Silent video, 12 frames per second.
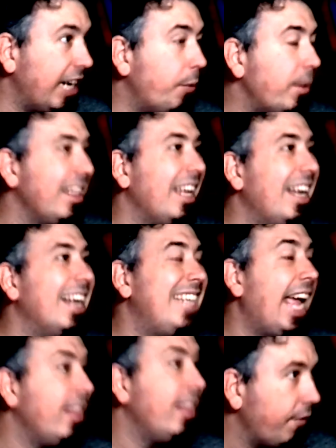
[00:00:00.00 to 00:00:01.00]
within
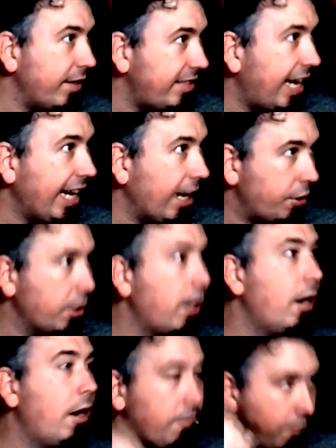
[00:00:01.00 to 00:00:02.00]
1/10 of a second
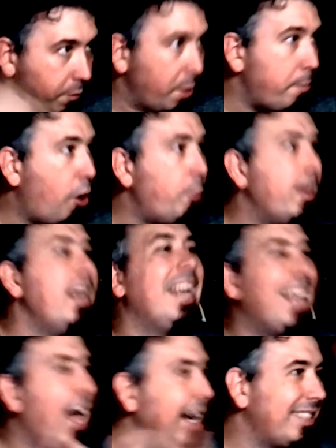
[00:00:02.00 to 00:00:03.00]
from the moment it
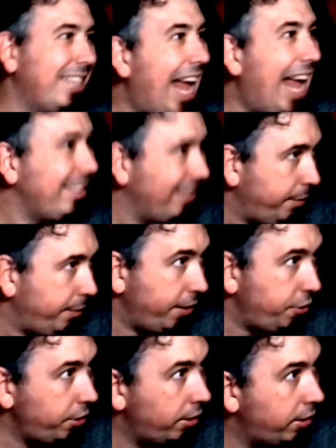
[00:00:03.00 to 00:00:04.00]
got its last image.